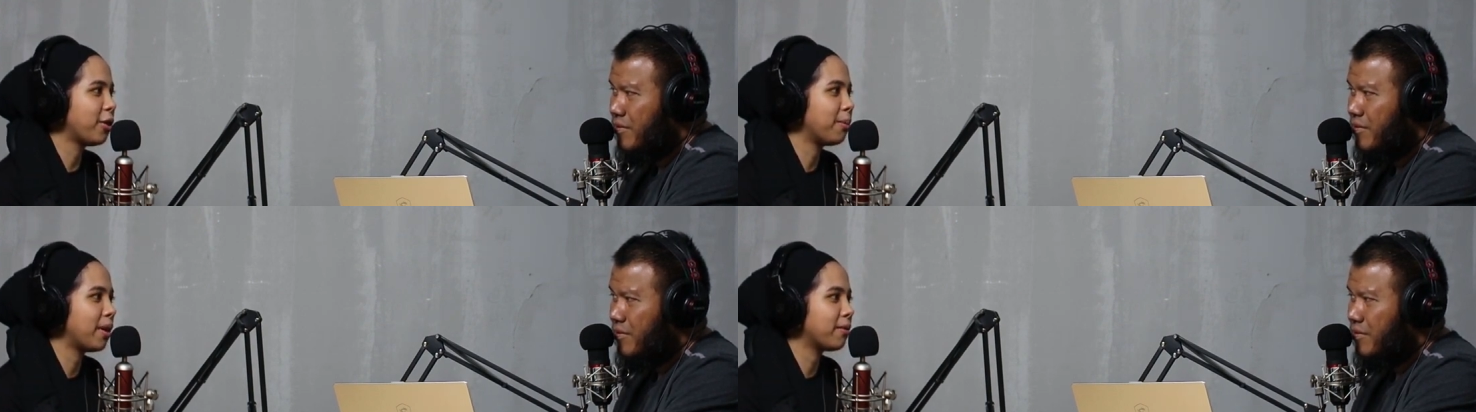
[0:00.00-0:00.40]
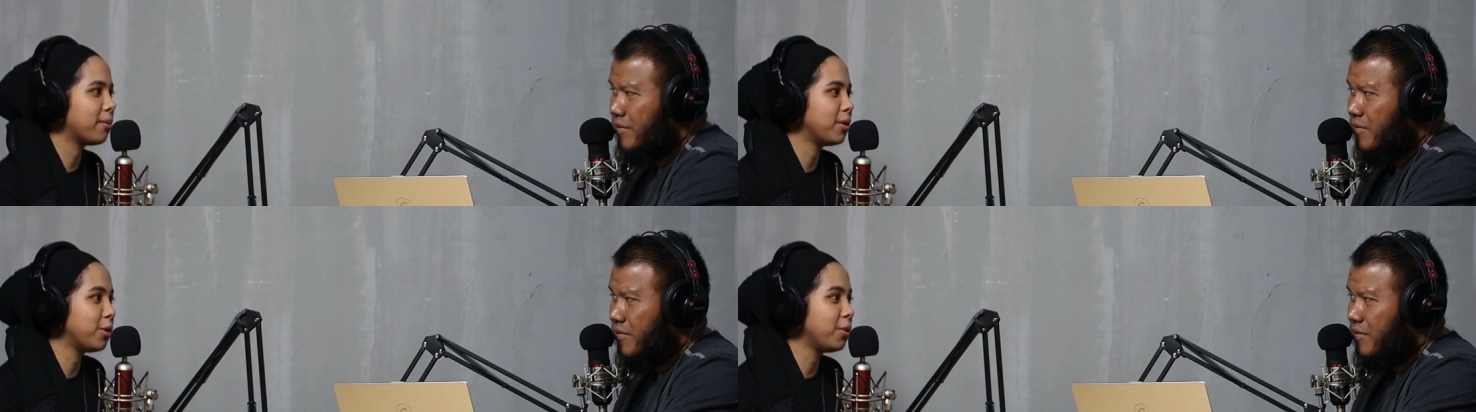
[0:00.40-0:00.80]
Speaker 1: got back
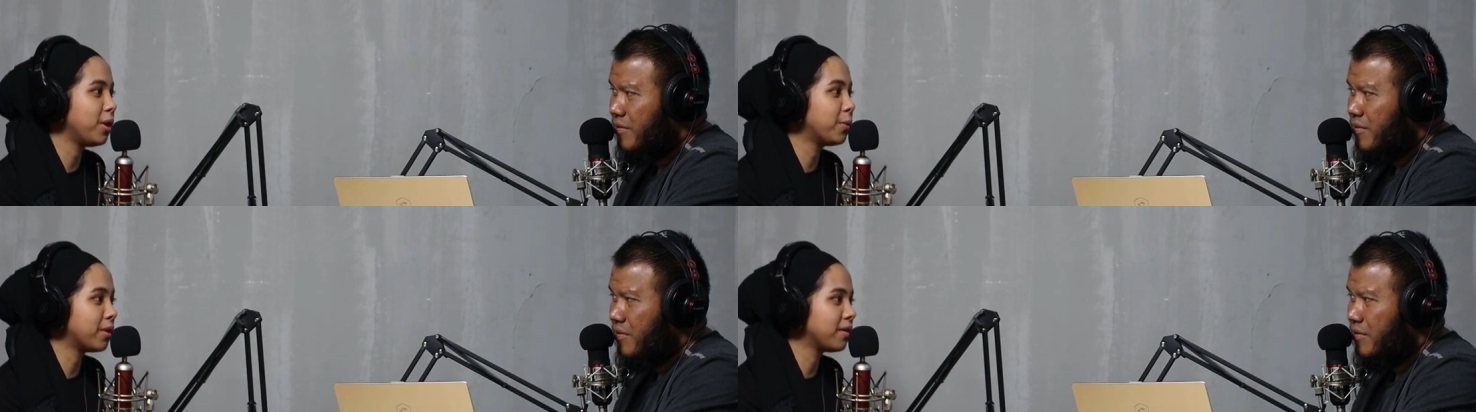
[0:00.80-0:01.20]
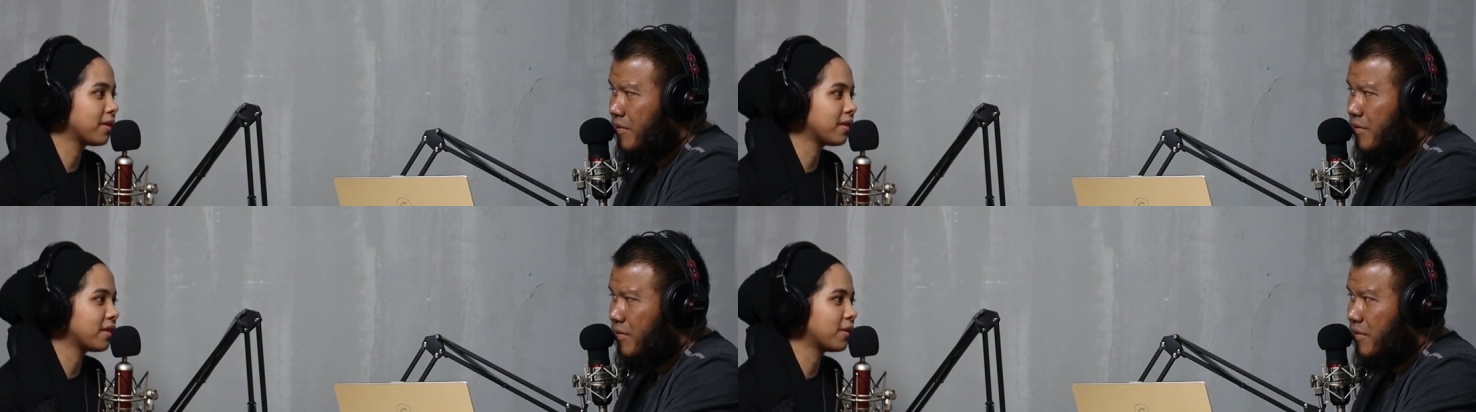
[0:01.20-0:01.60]
from the uni
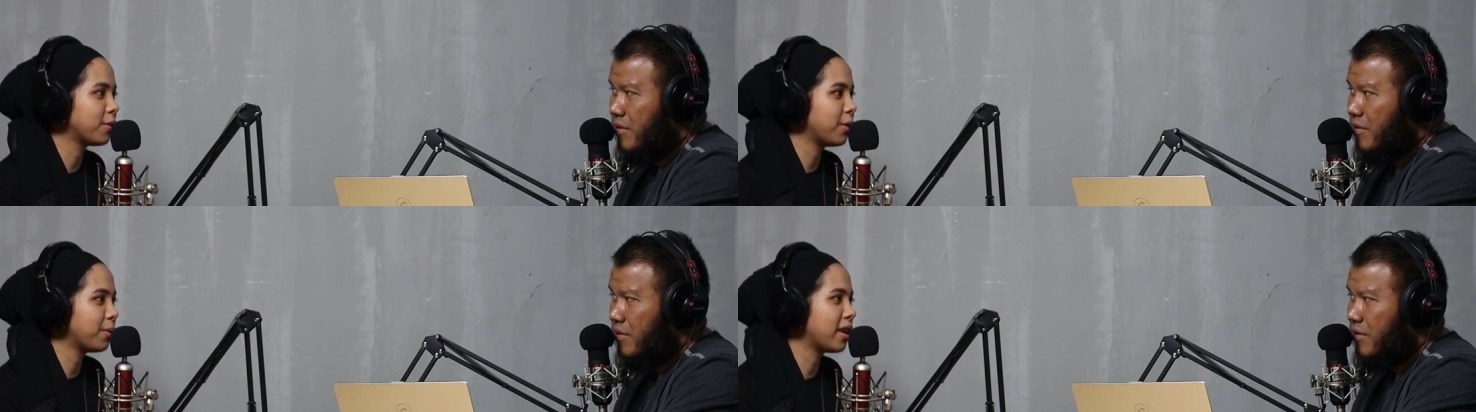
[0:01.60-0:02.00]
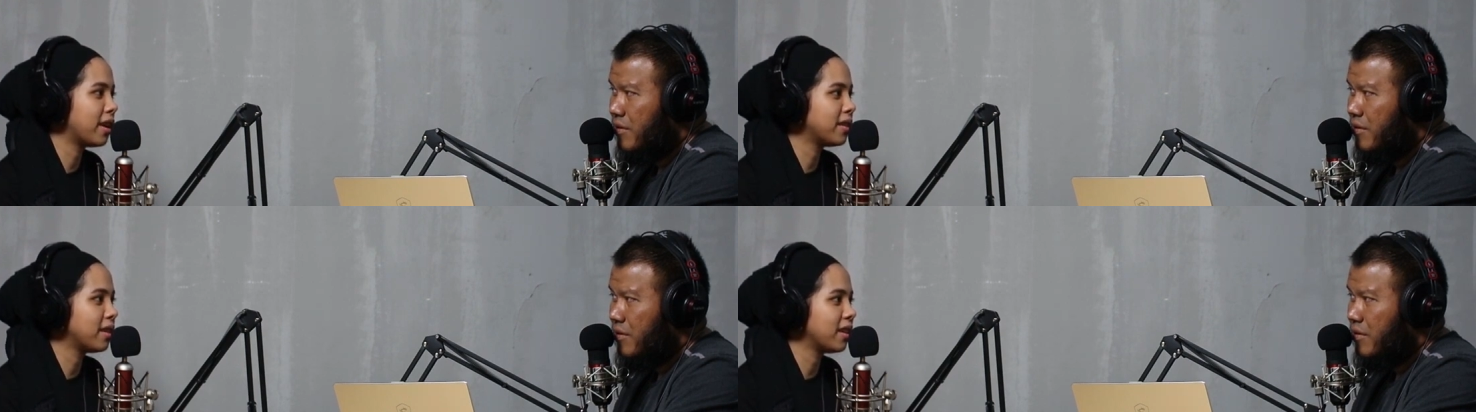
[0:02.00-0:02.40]
world. So they were
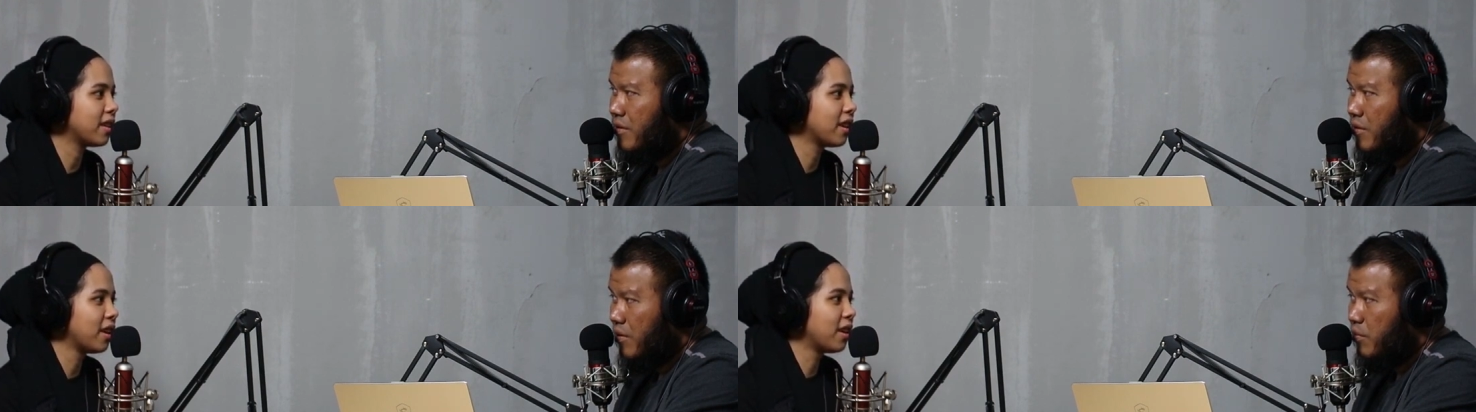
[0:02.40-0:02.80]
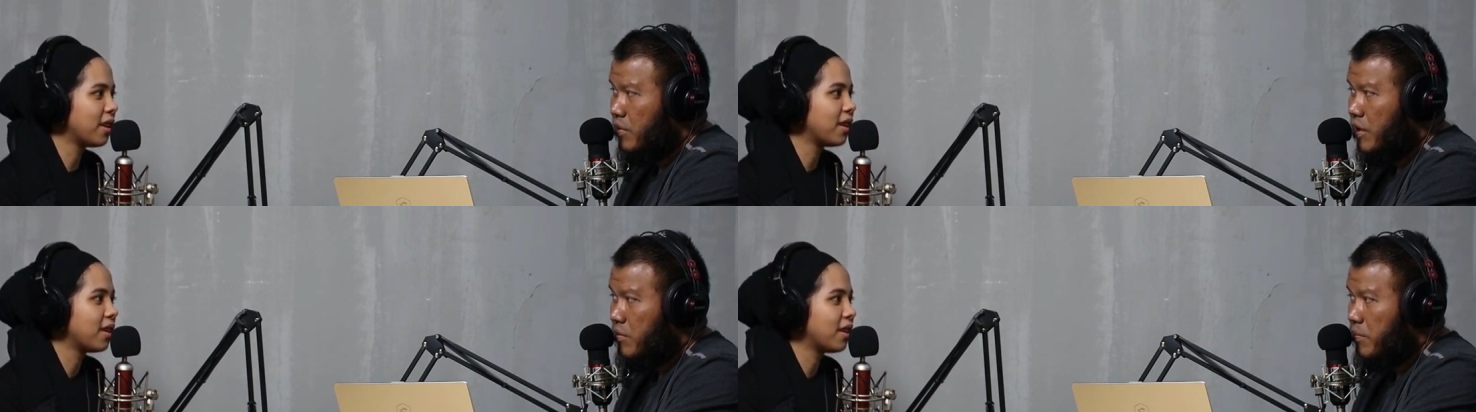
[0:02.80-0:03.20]
kind of like.
Speaker 2: Uh, we're
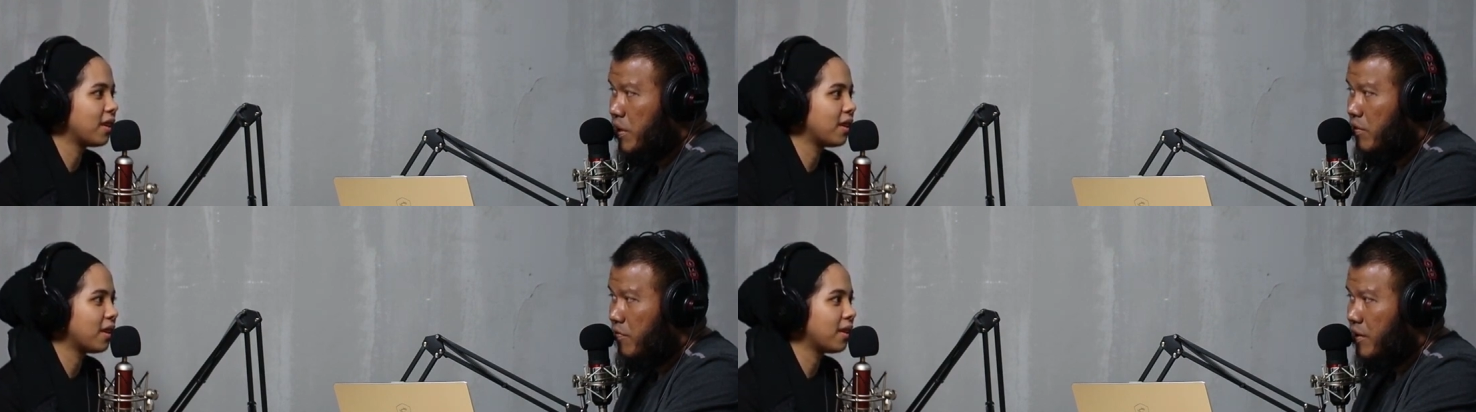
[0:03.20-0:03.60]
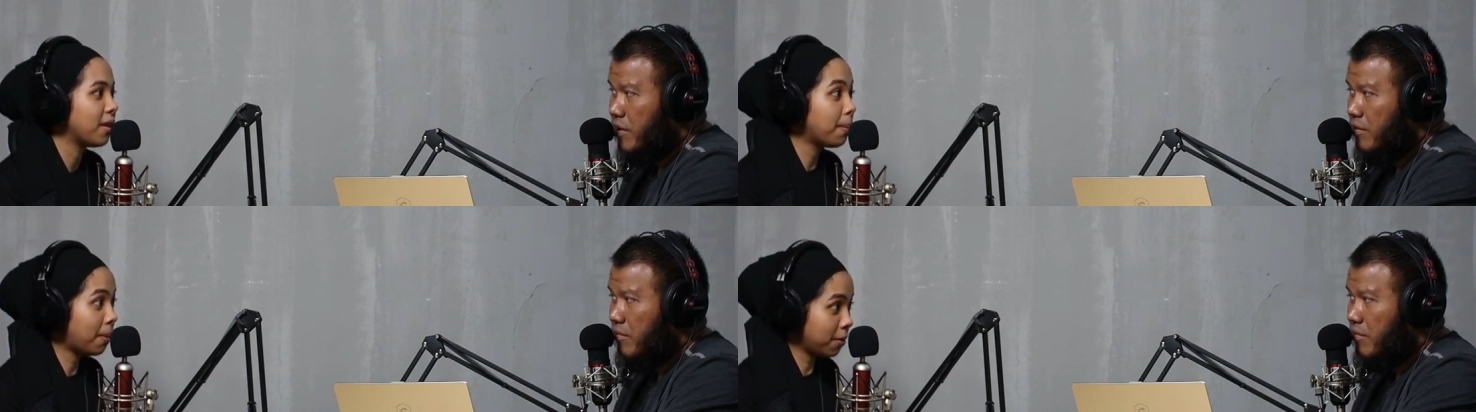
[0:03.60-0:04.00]
talking about
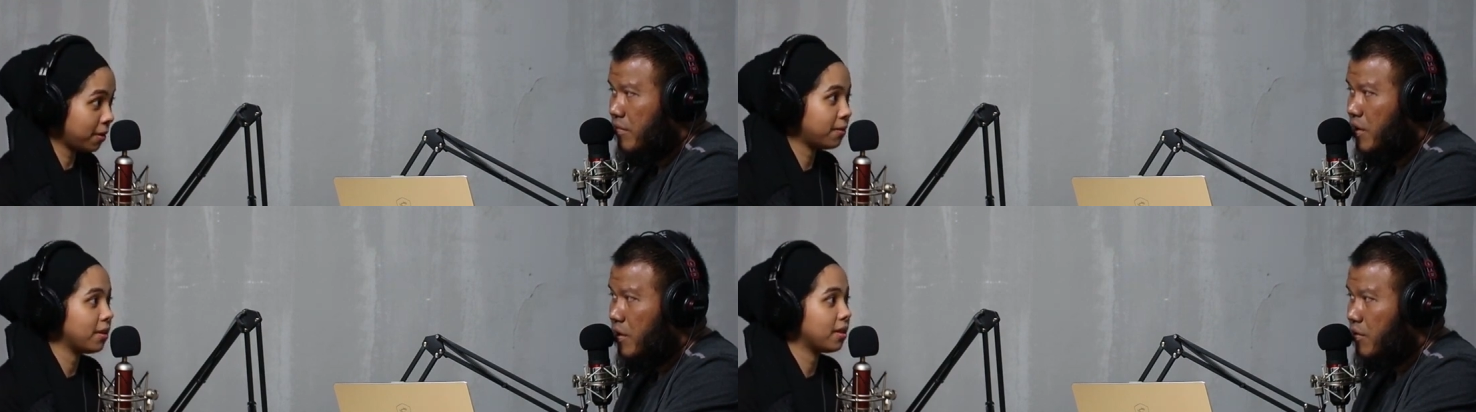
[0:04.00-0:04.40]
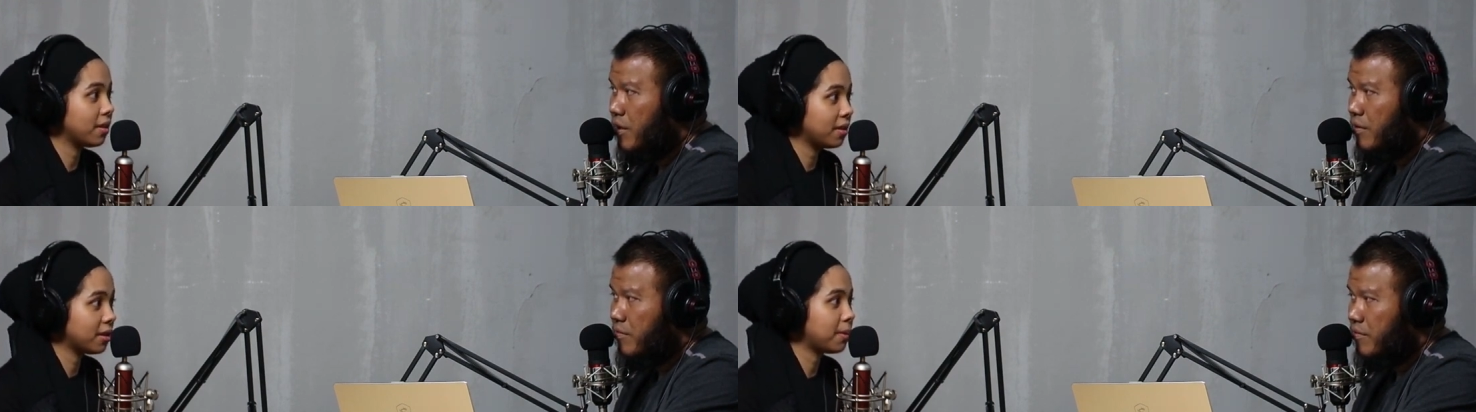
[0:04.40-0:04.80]
powerlifting. Powerlifting. Uh,
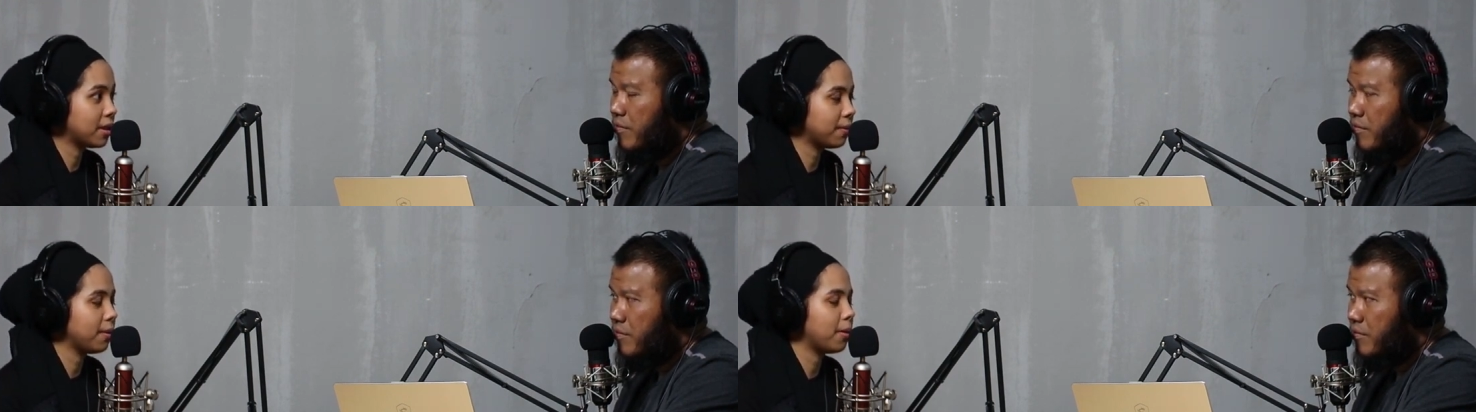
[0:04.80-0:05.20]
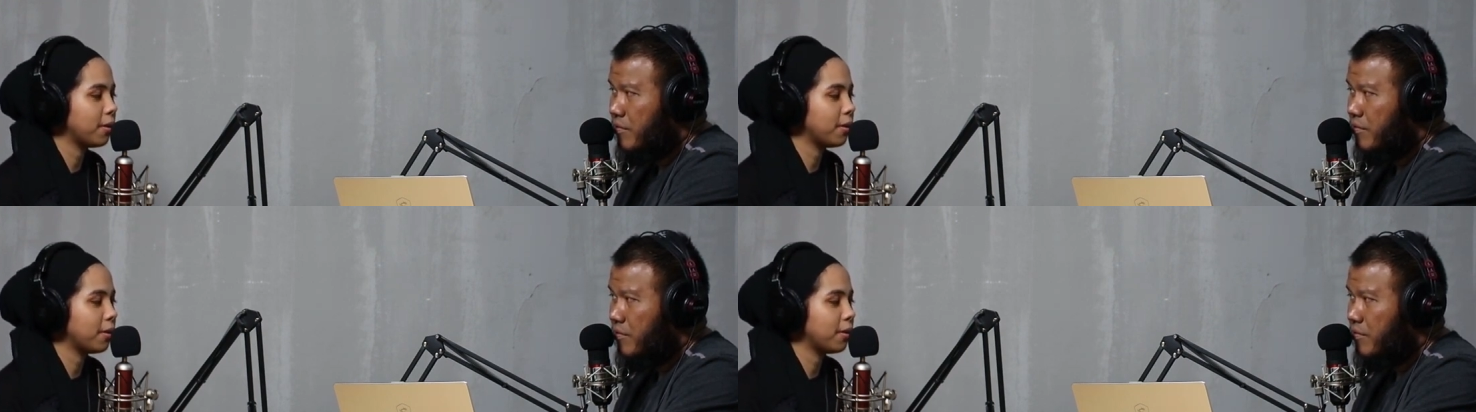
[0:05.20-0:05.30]
okay. Mm, Specific mm.